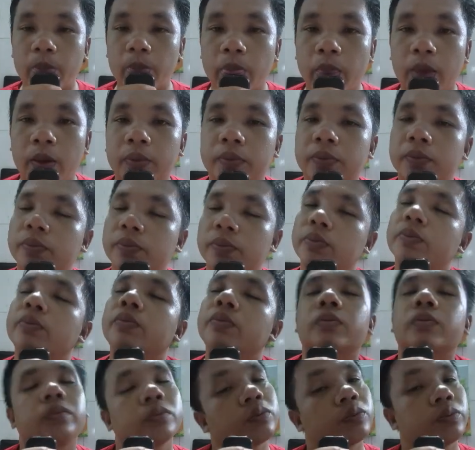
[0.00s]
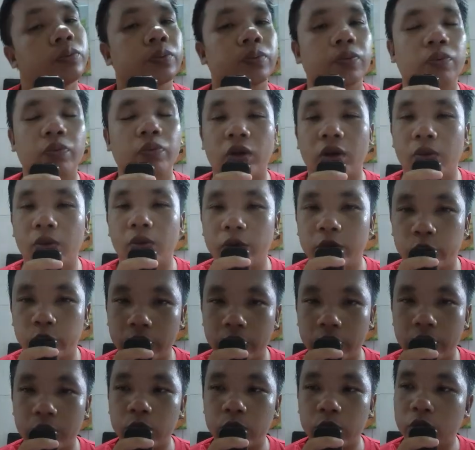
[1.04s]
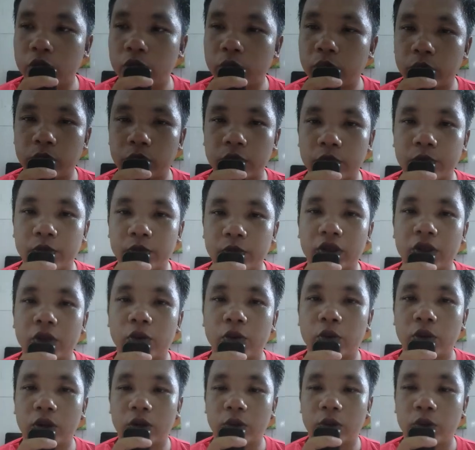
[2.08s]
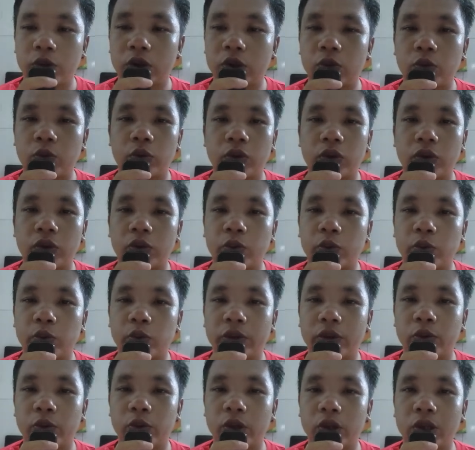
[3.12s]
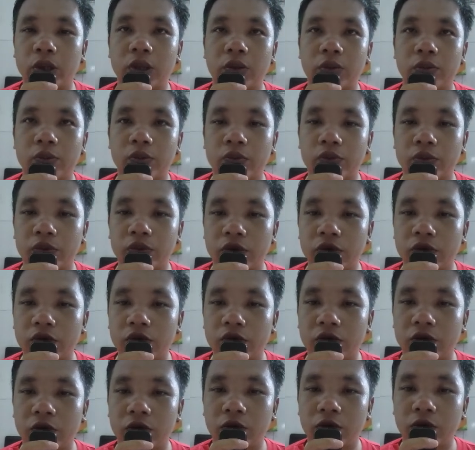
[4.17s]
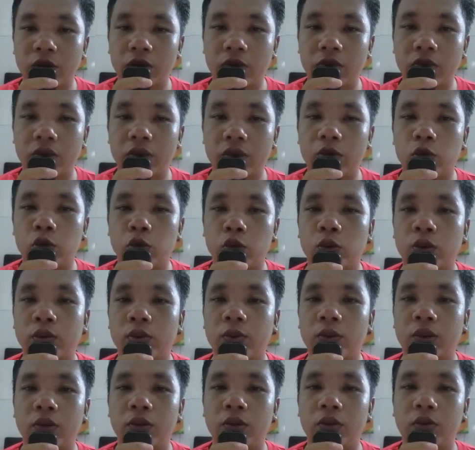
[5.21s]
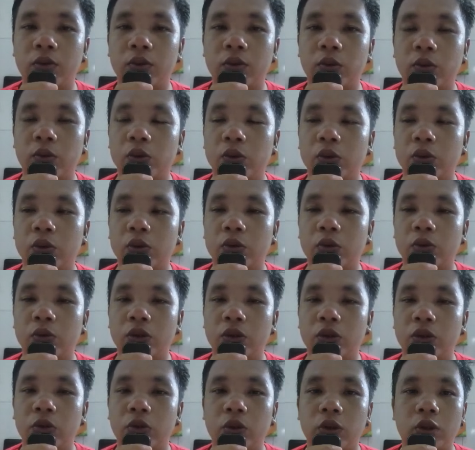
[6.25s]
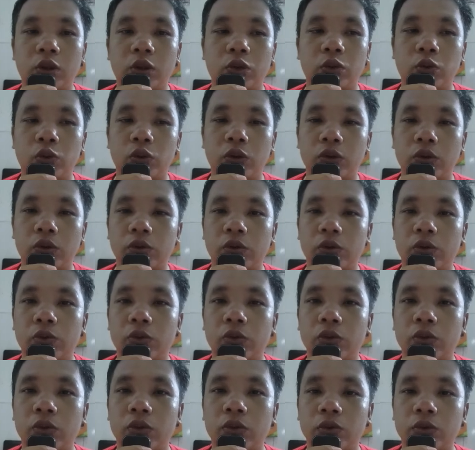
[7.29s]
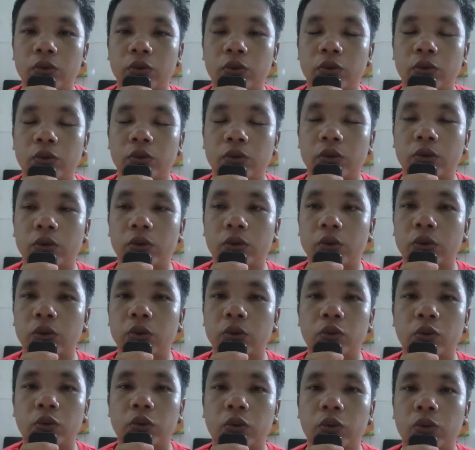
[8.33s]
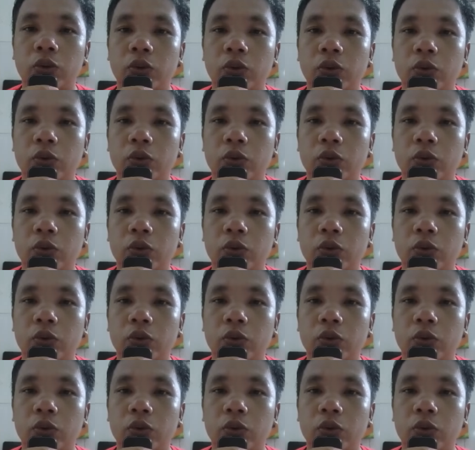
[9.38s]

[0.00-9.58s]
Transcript: she kept talking to keep his spirits up. "What's your name?" she asked. "Lucas," he replied shortly. "And yours?"